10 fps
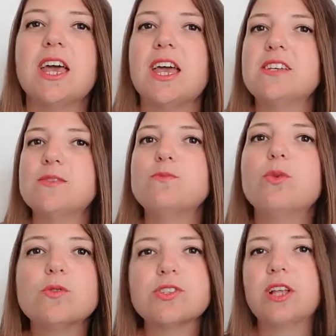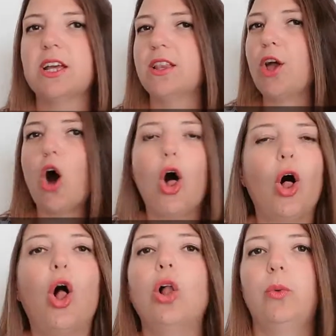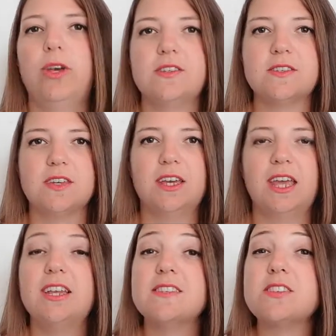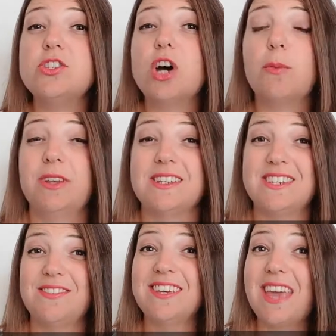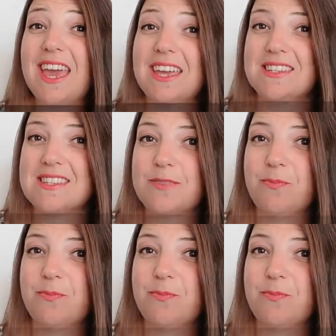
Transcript: is most likely always in its nominative case.